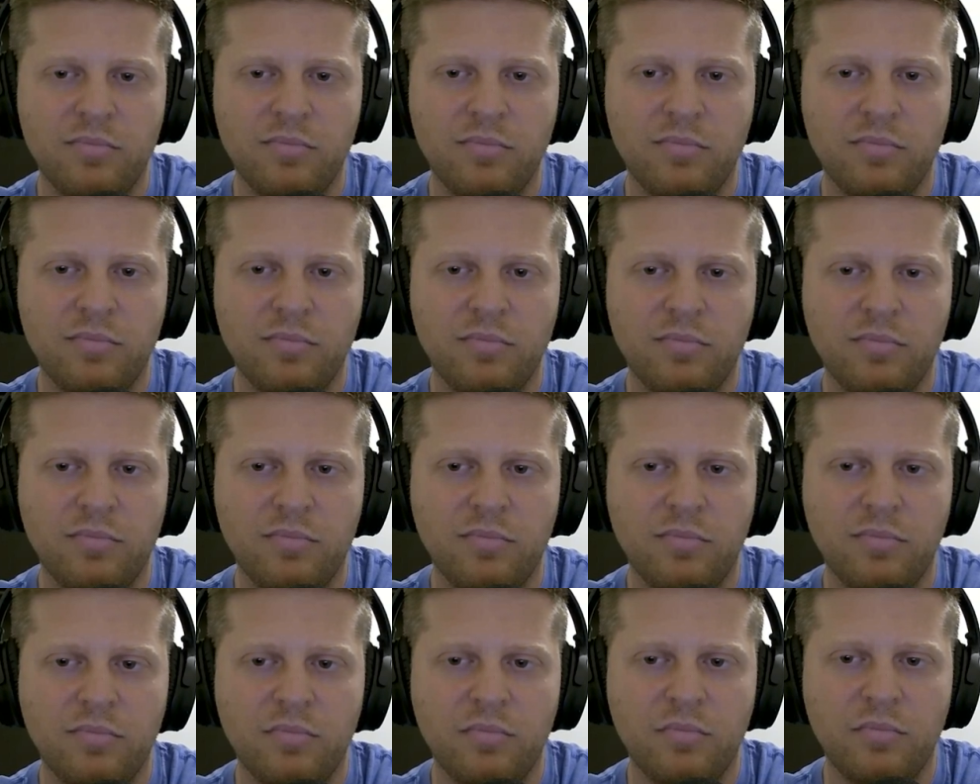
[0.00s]

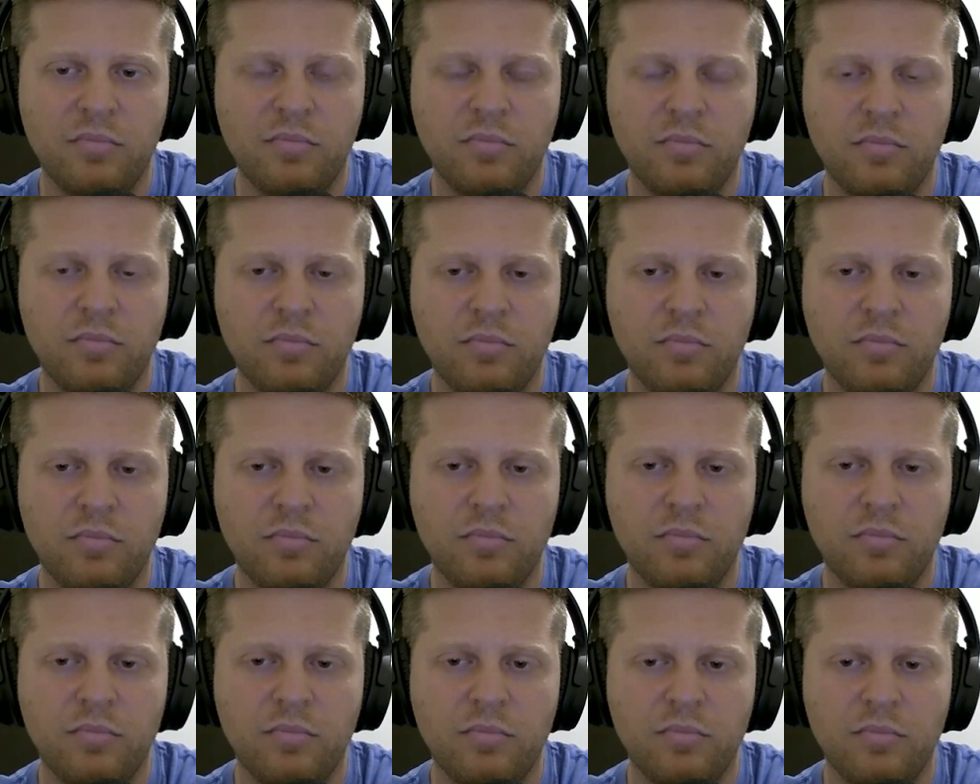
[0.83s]

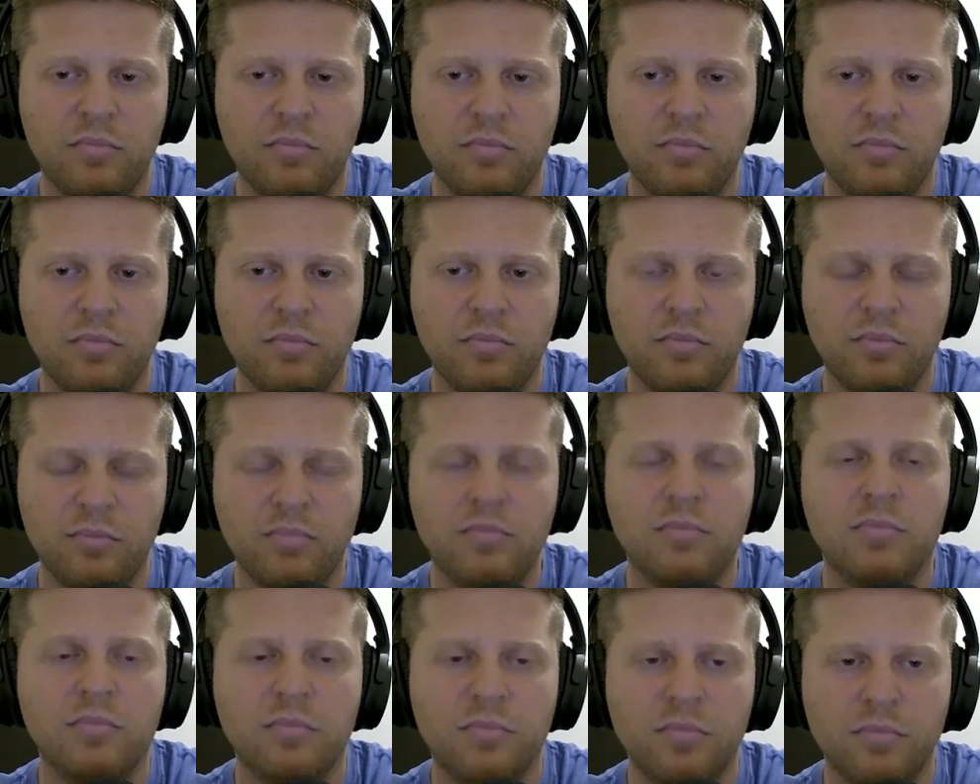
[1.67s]

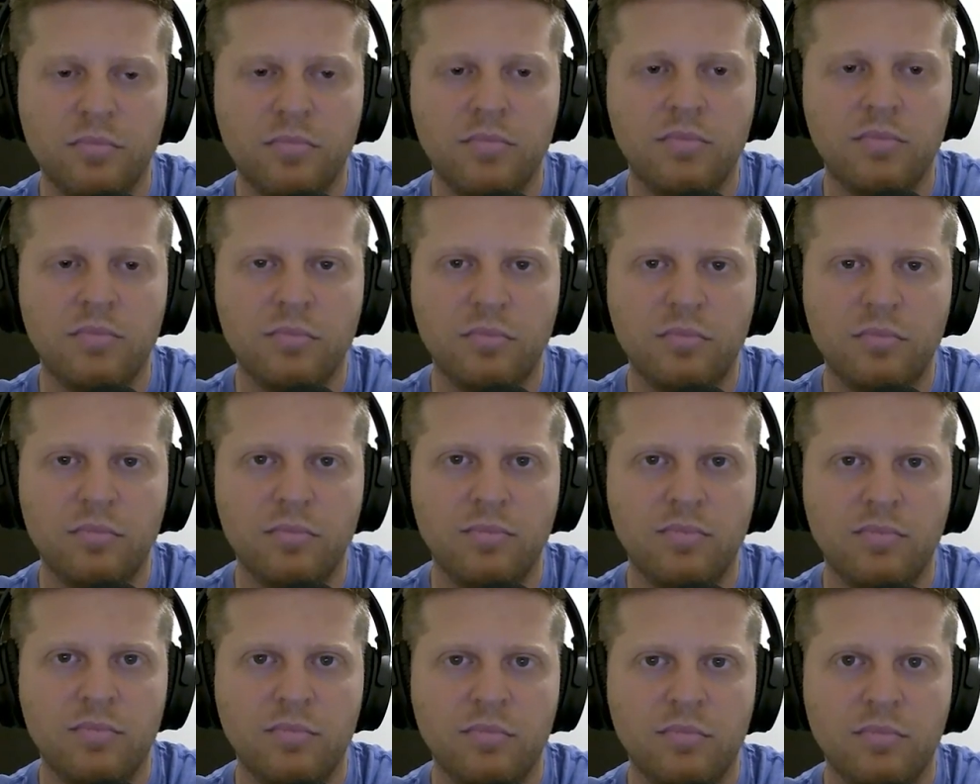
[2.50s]

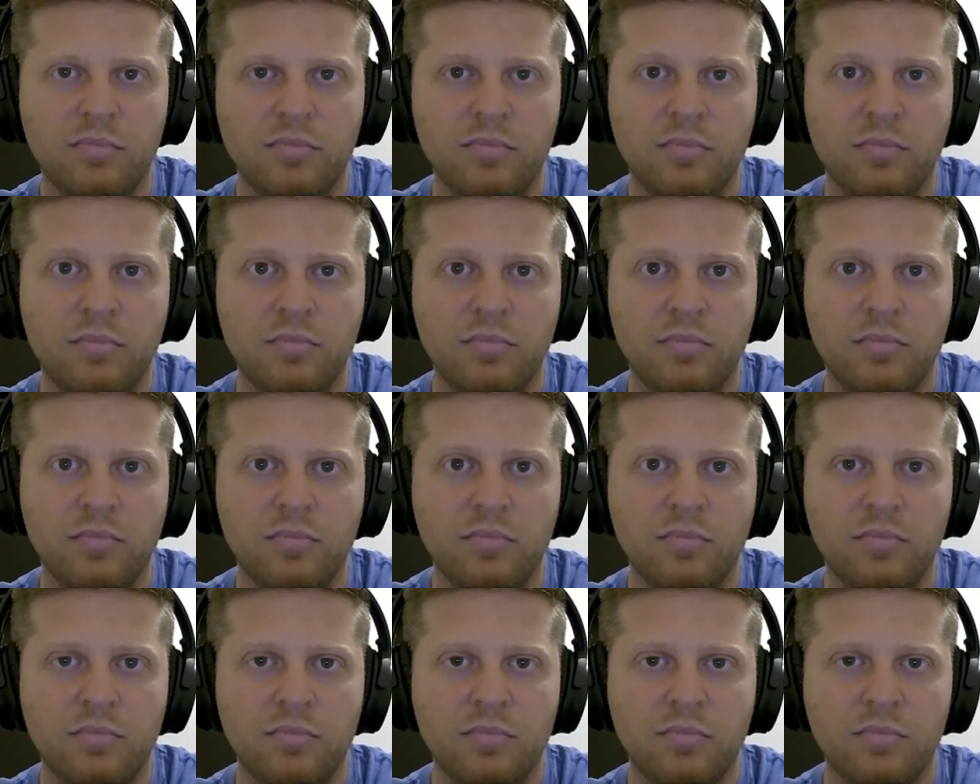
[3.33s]

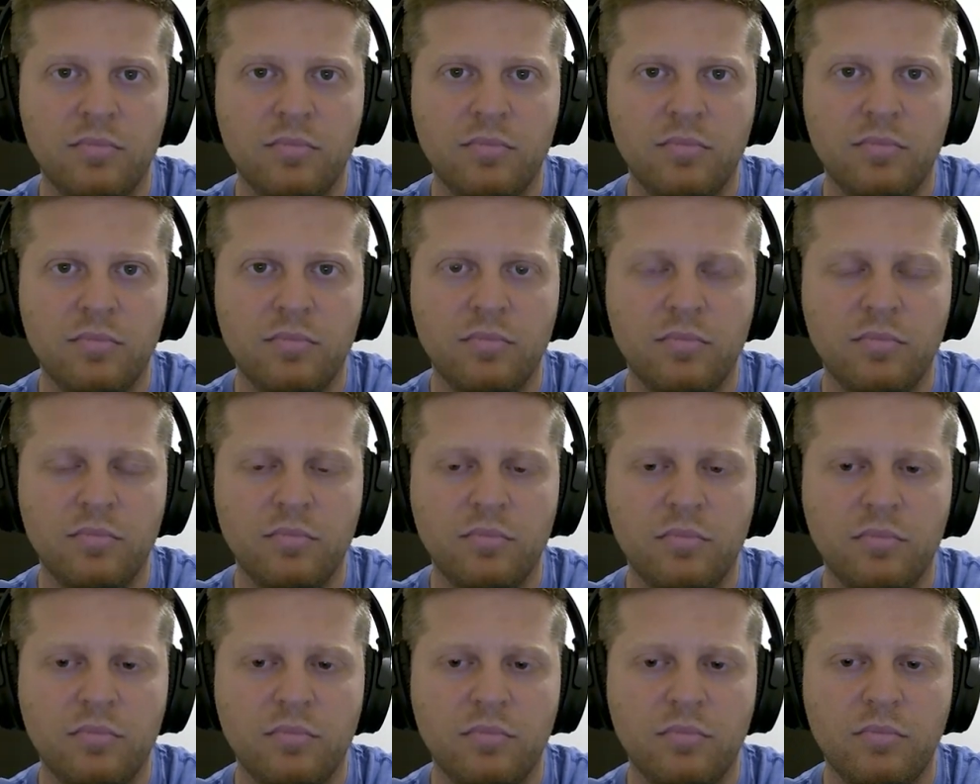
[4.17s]

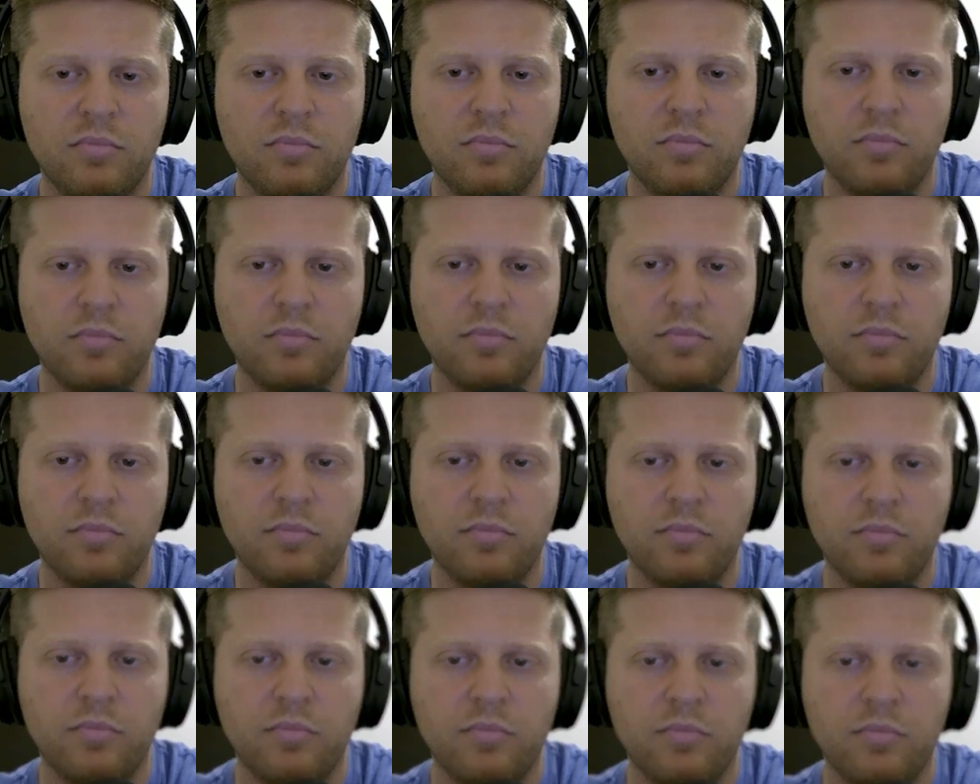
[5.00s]

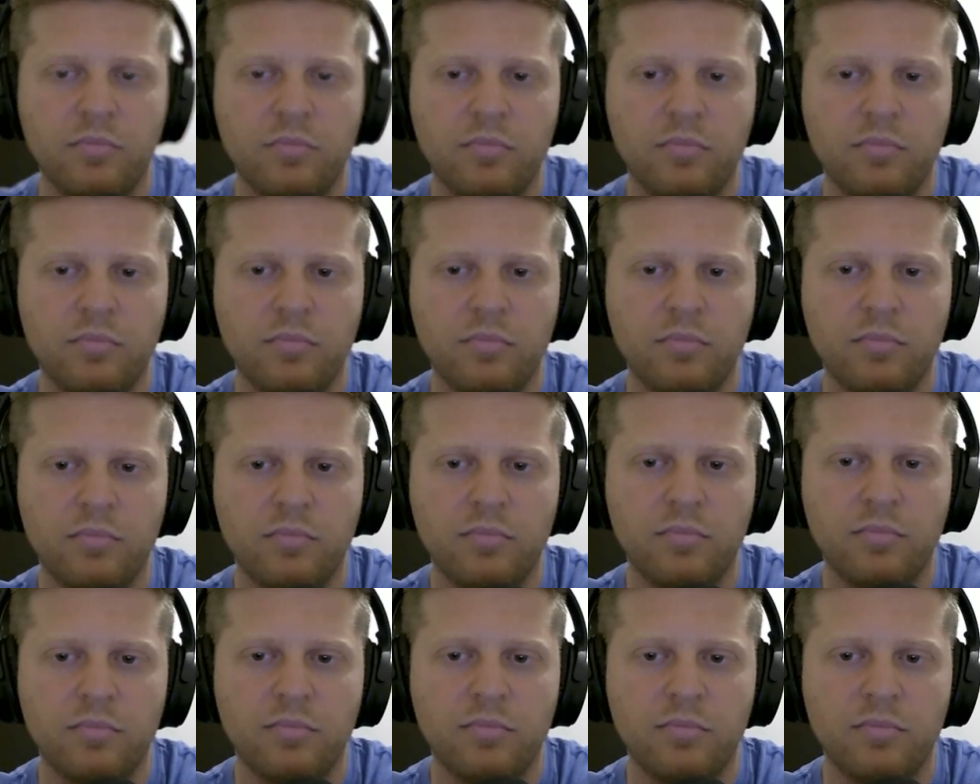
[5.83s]

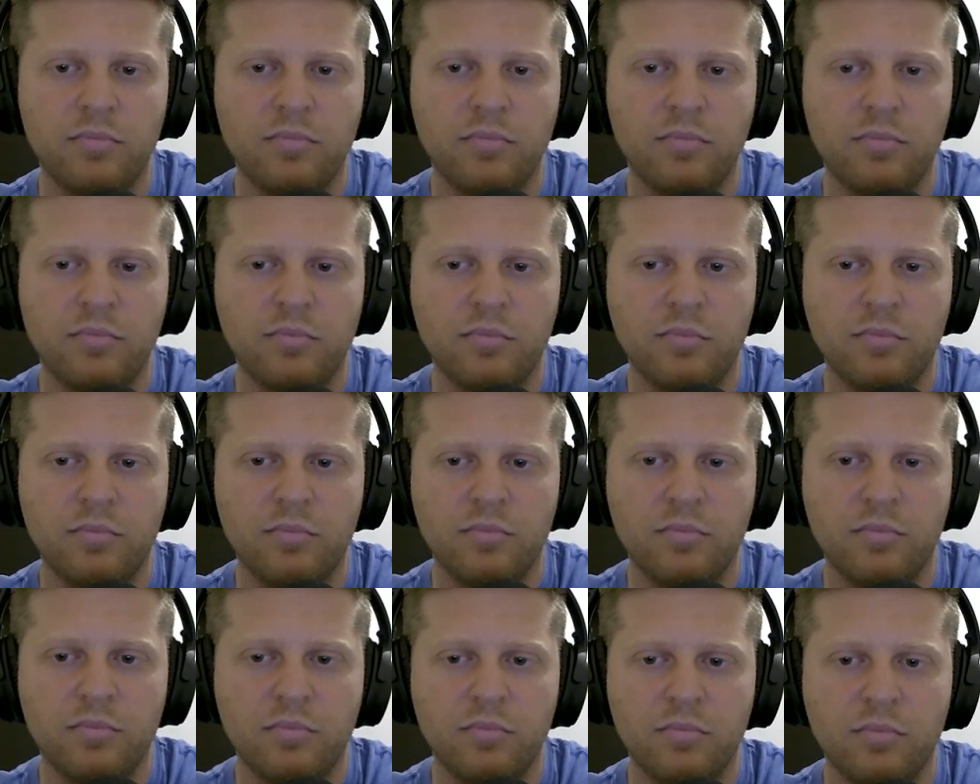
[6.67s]

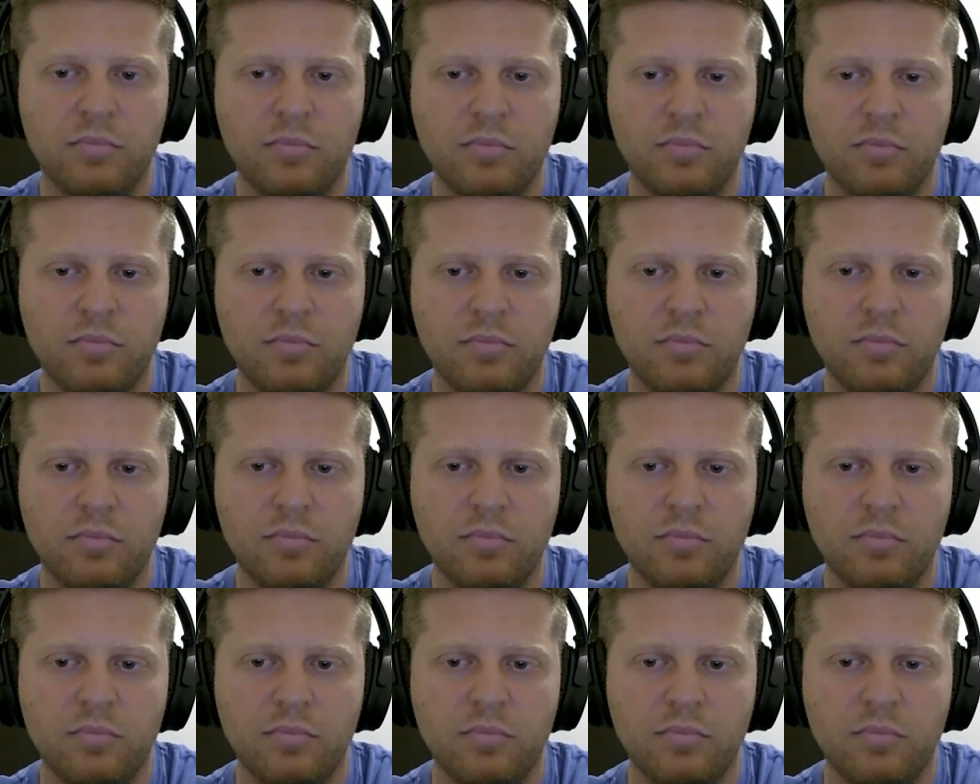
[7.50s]
This person isn't speaking.